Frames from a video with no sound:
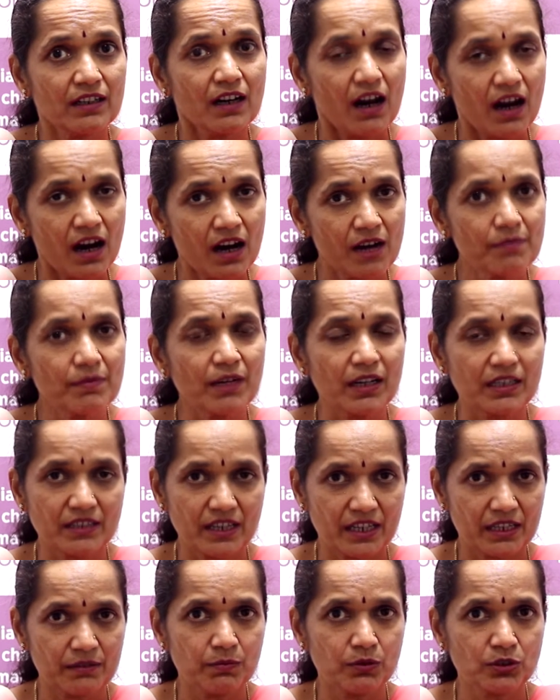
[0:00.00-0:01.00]
arm at
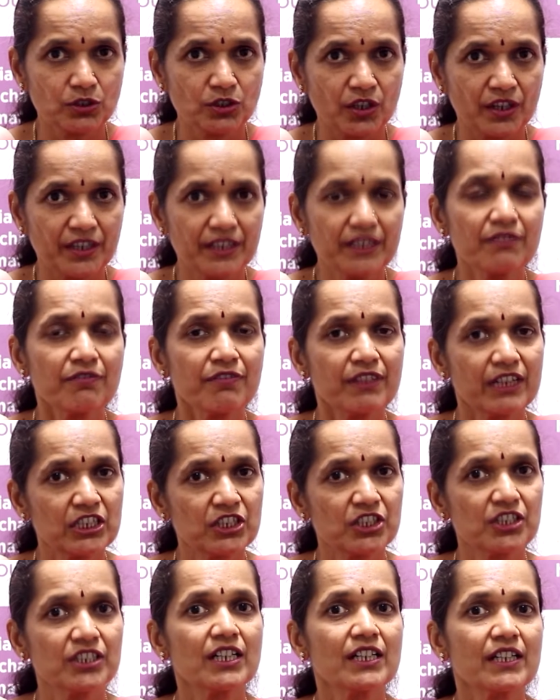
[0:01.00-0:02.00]
the elbow joint,
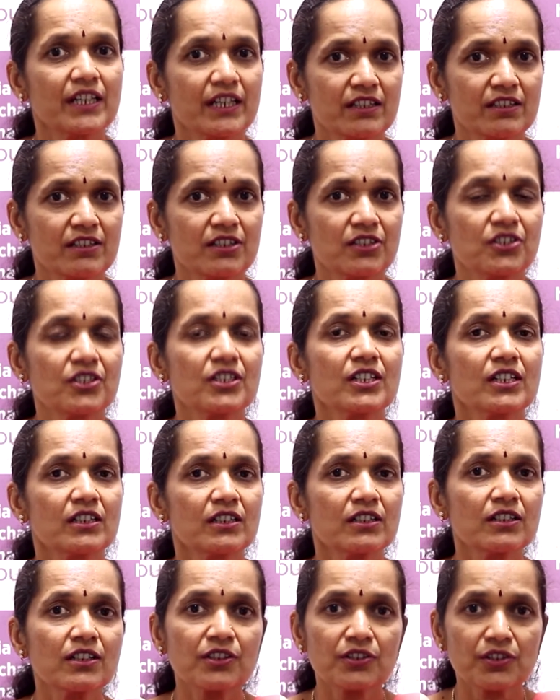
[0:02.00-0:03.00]
flexion and extension, a
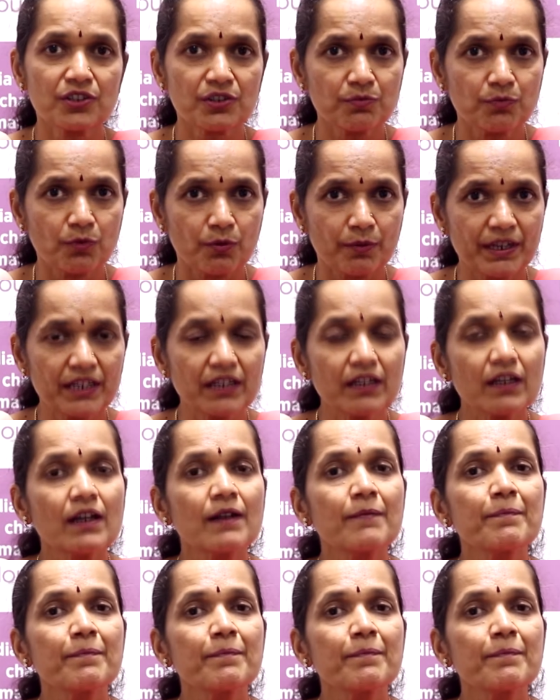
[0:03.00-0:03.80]
continuous movement